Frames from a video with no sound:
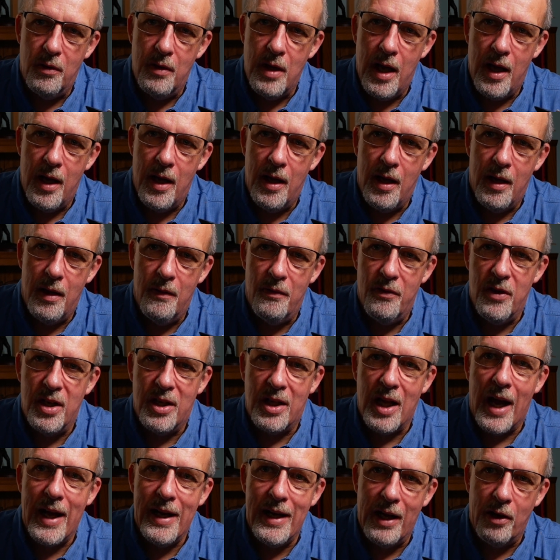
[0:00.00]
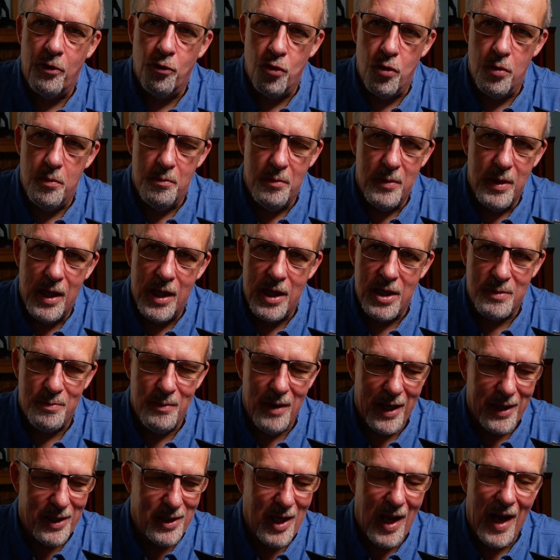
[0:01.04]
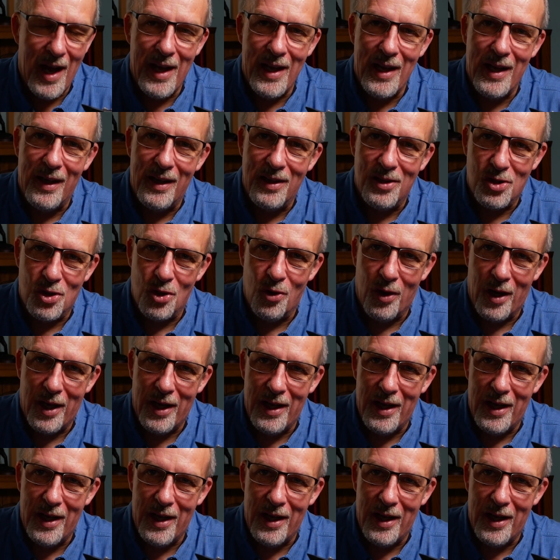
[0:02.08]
the dining room as my tying sort of